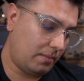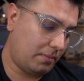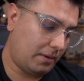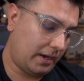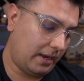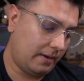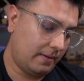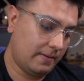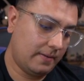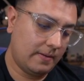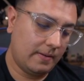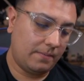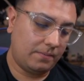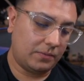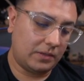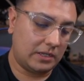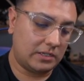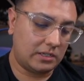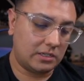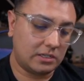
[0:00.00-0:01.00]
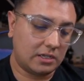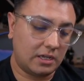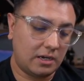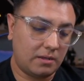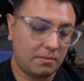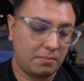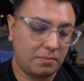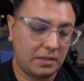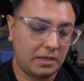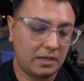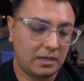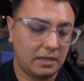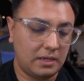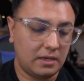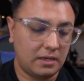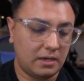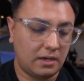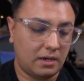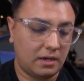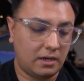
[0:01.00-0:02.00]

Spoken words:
but this is going to be